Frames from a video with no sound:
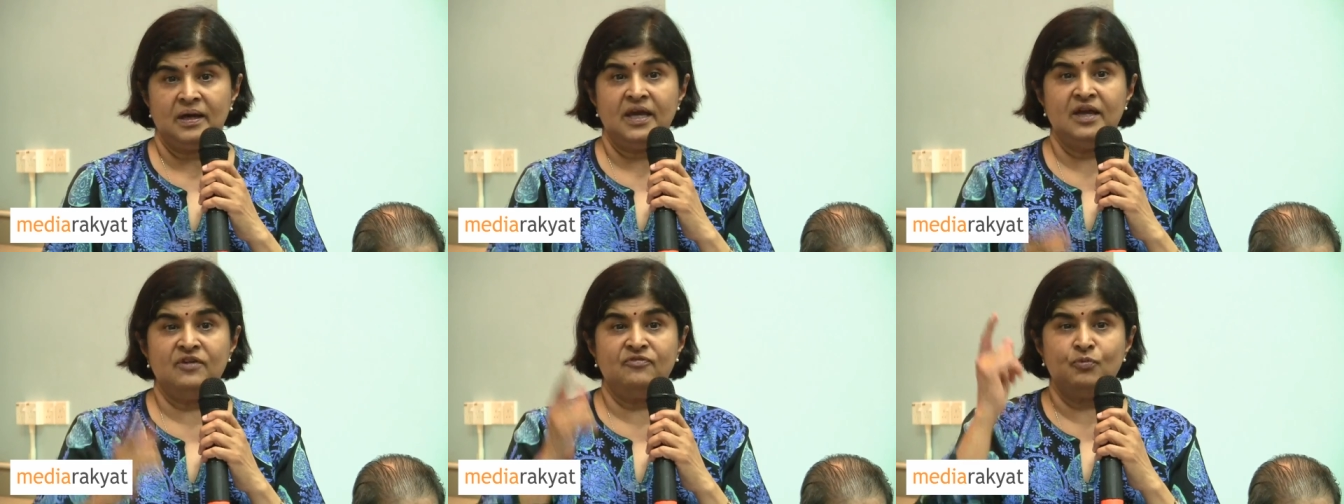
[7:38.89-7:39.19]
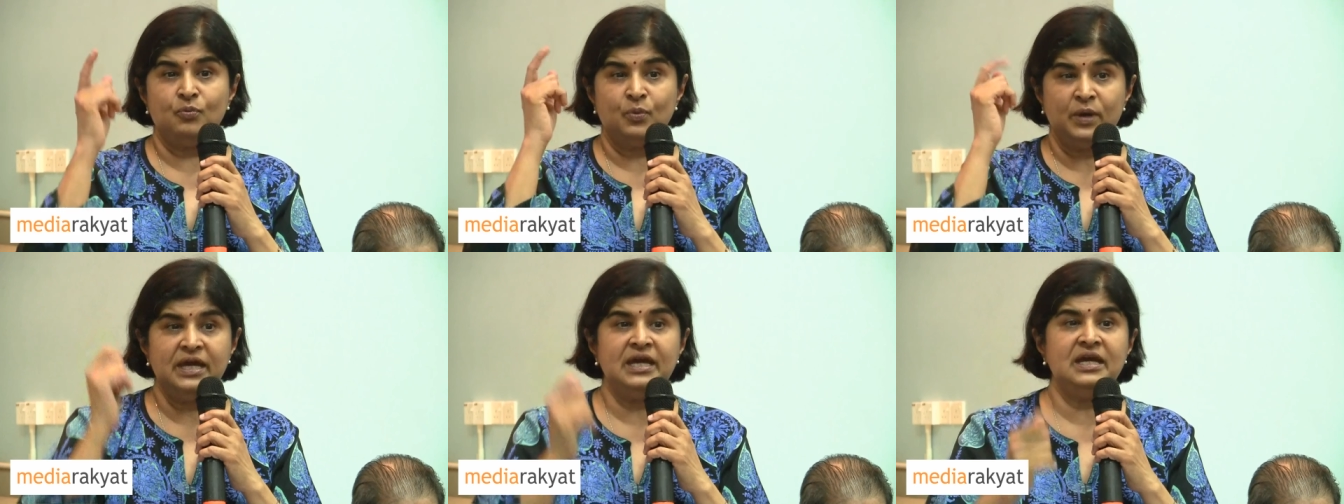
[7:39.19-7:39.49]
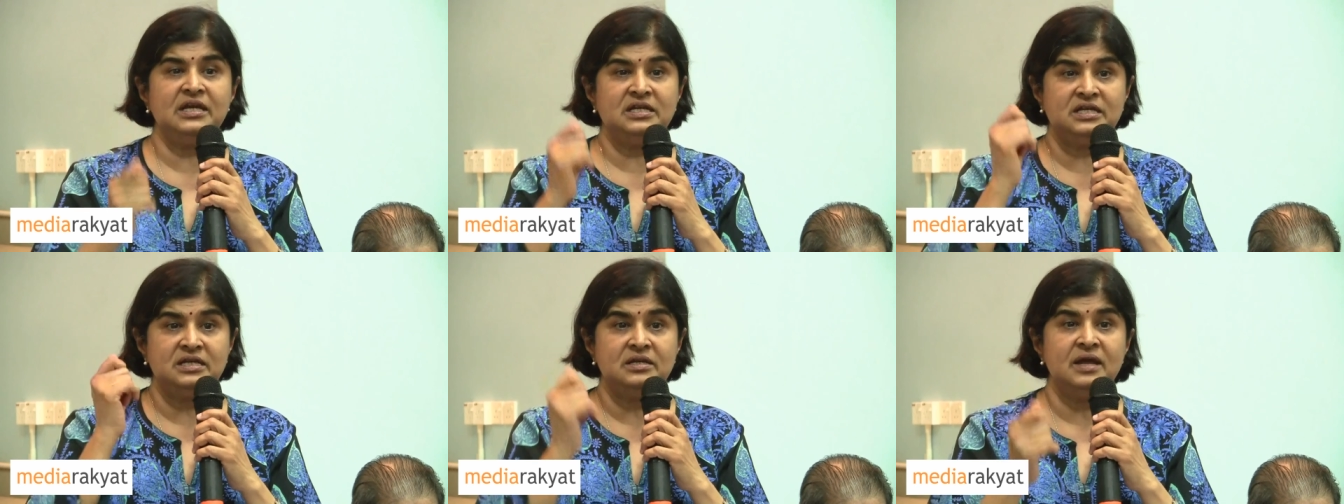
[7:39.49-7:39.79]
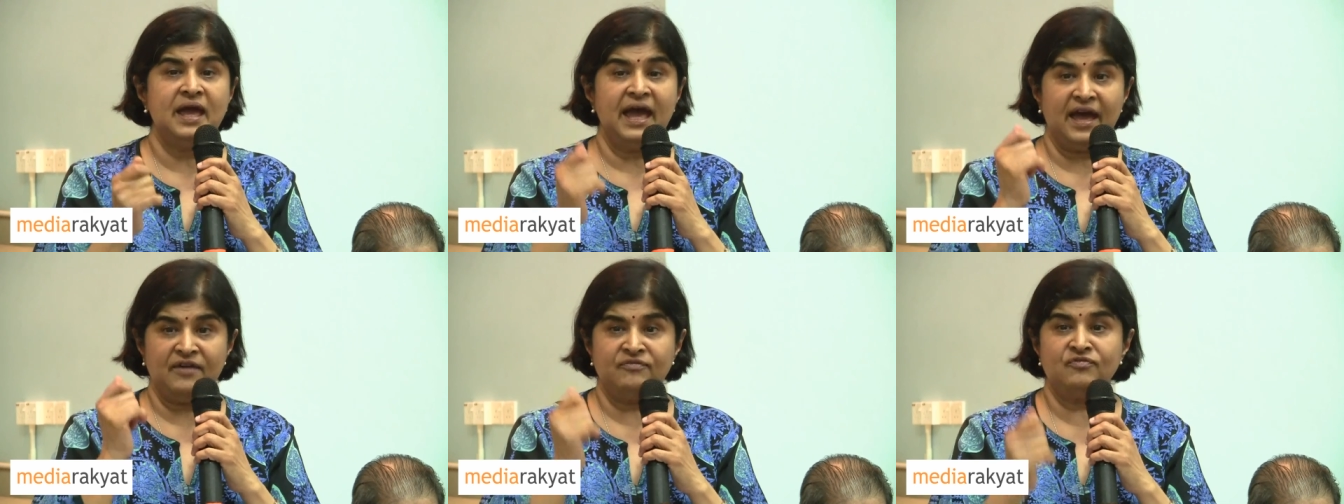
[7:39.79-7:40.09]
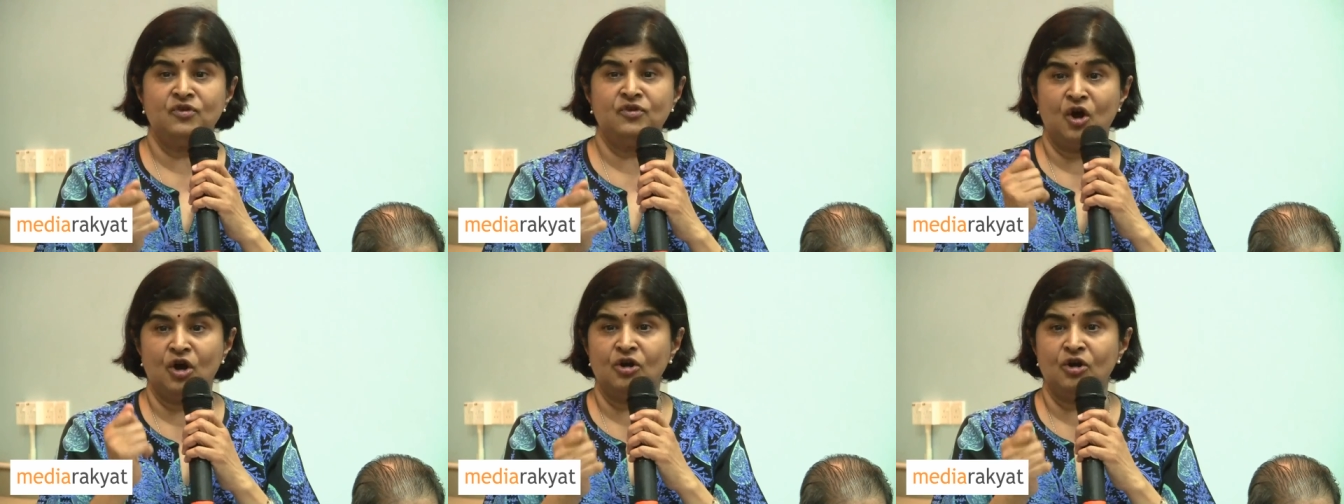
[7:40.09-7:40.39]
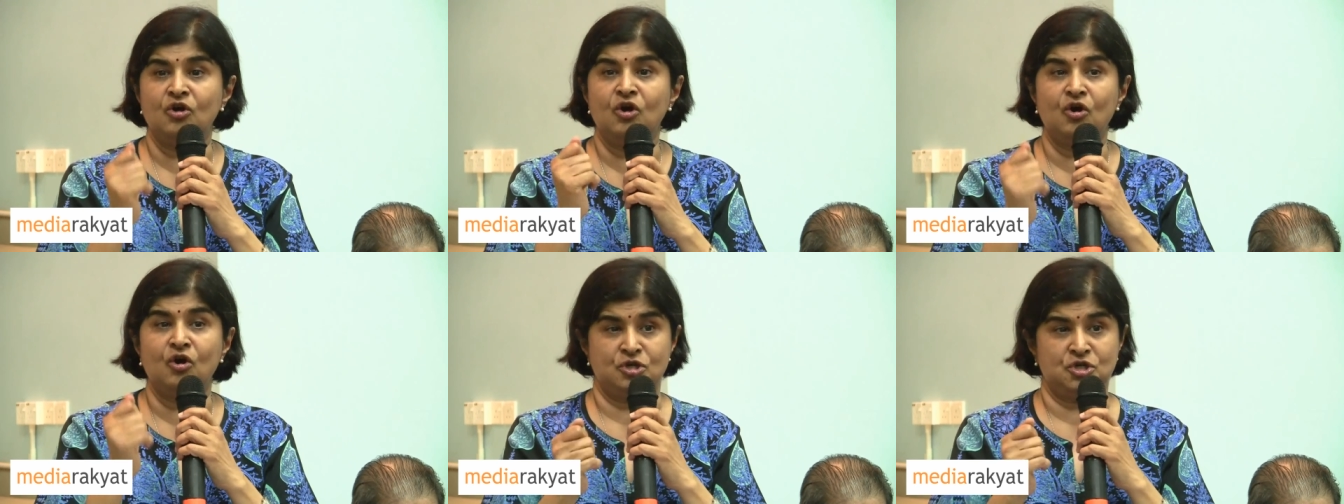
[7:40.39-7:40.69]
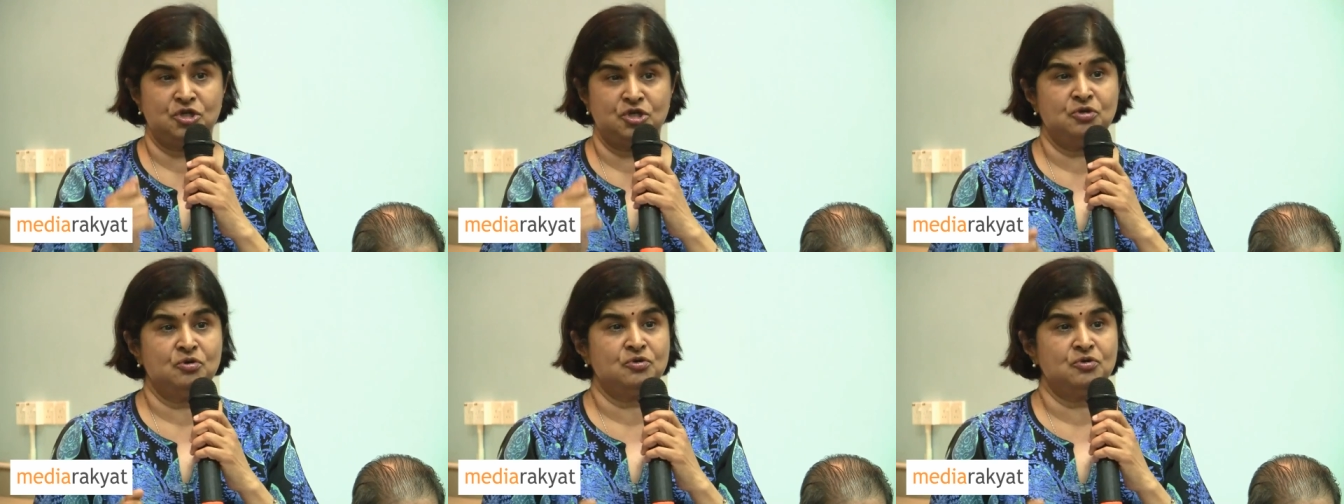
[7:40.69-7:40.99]
if we have not
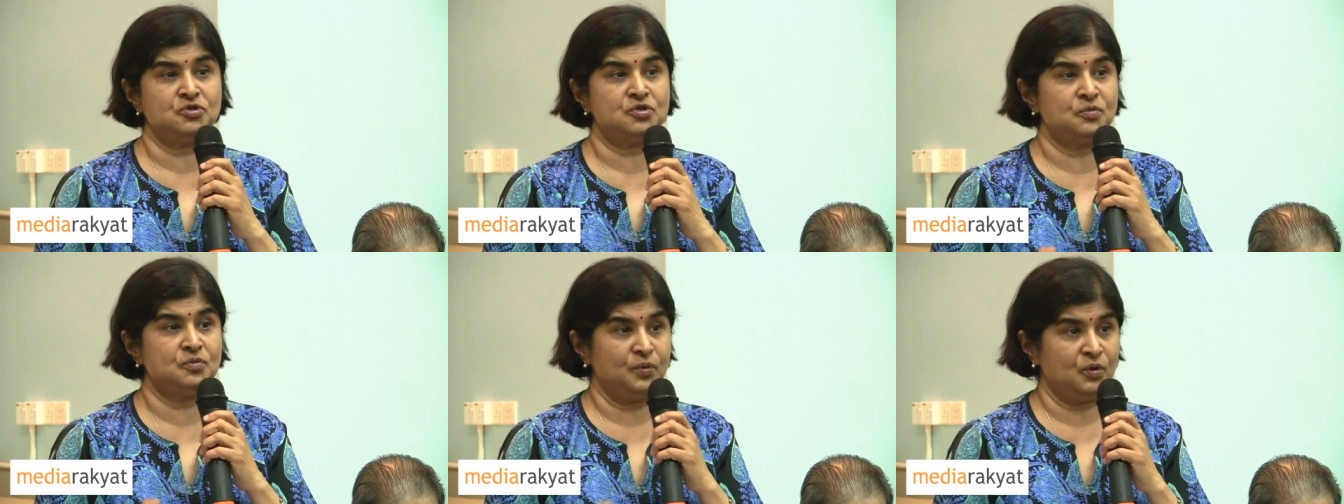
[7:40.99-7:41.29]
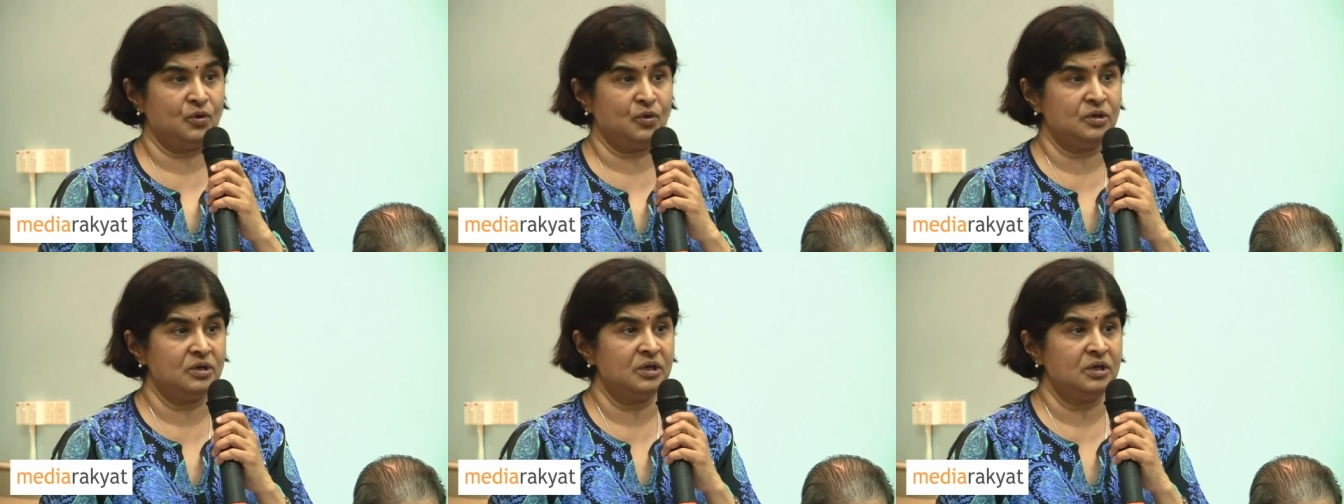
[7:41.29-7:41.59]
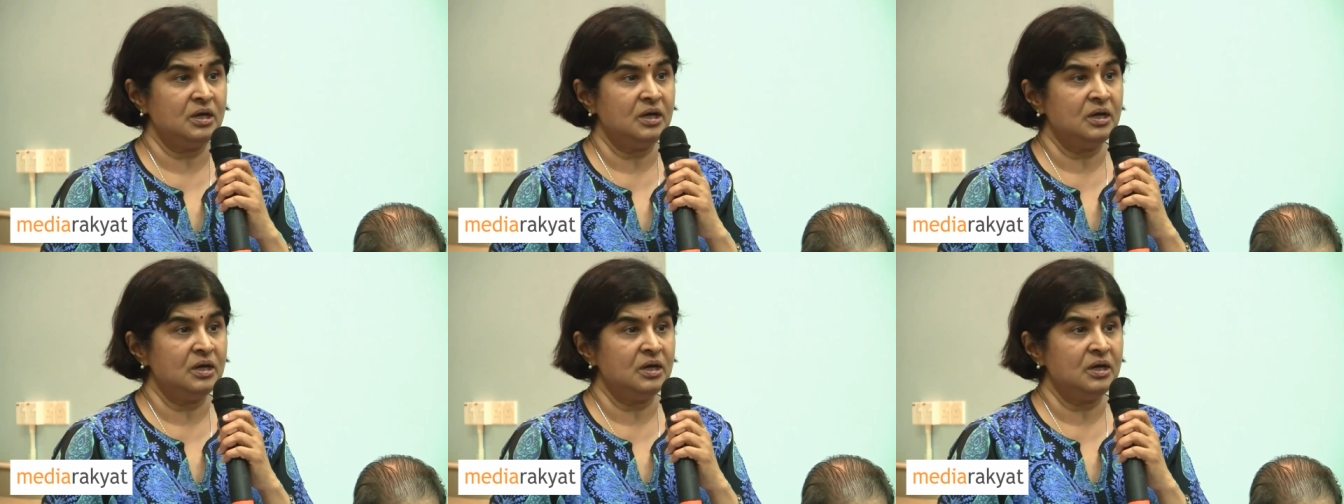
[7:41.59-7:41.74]
got your support.